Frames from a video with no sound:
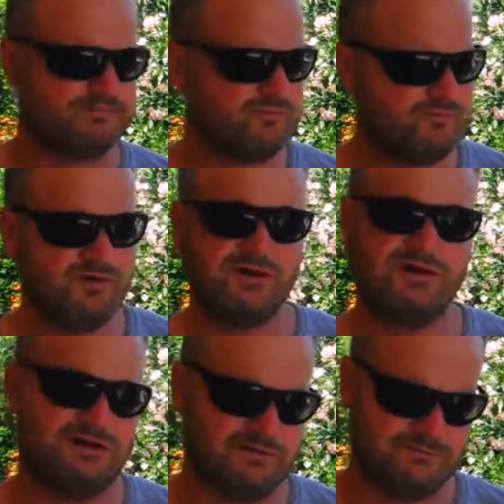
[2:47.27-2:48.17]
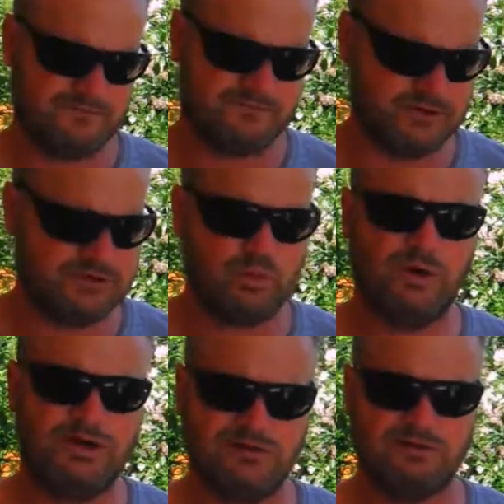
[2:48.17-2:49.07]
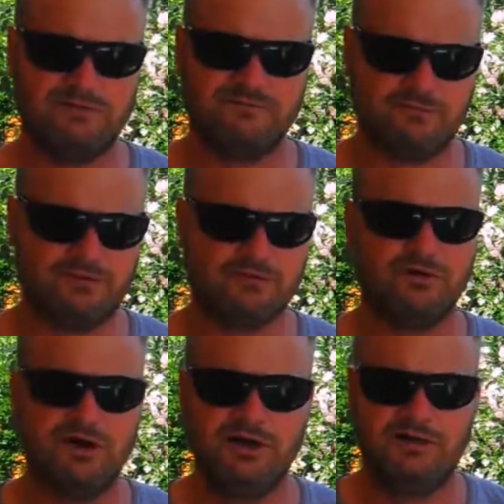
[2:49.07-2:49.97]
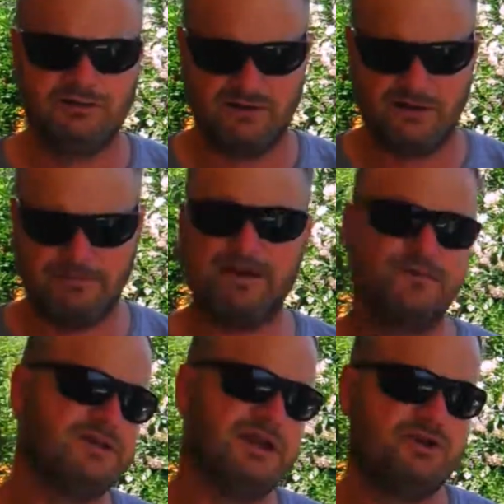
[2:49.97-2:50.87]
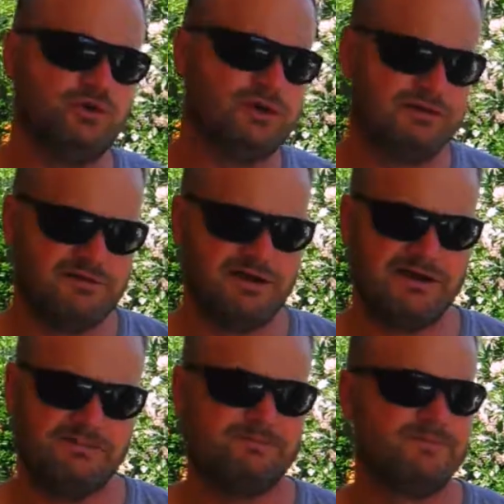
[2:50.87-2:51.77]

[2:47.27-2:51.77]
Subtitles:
very, very well for the amount that I do at a time.